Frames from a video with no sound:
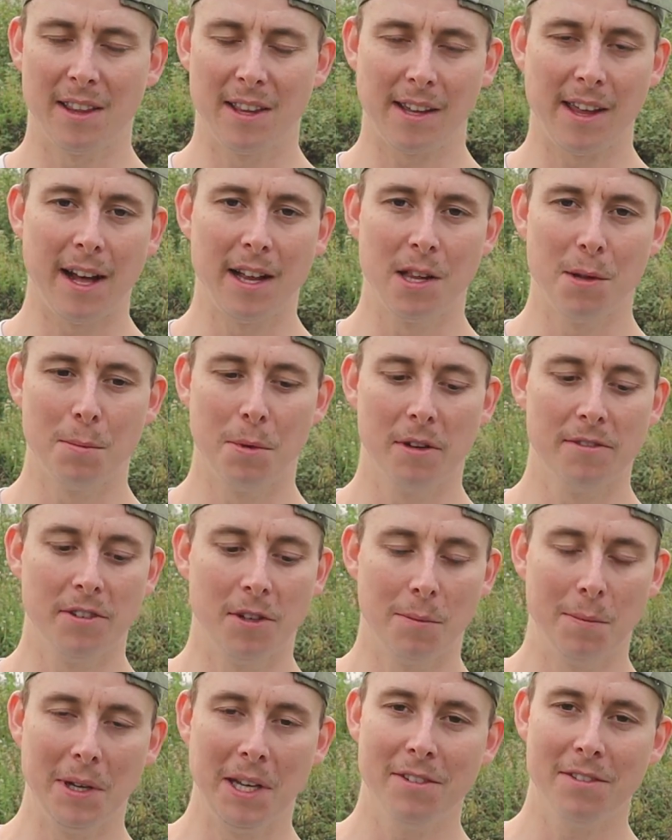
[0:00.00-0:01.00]
of the caliber
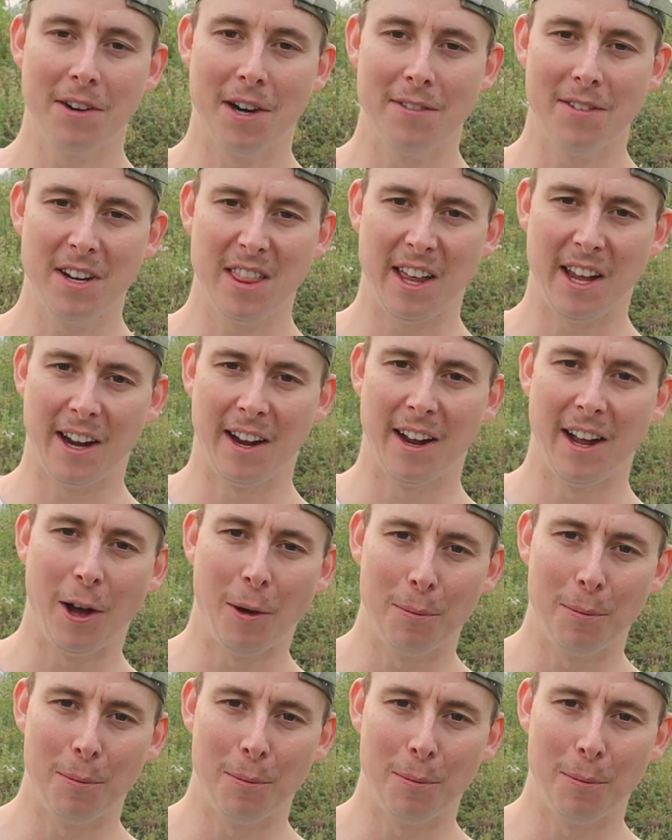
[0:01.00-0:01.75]
for me for everything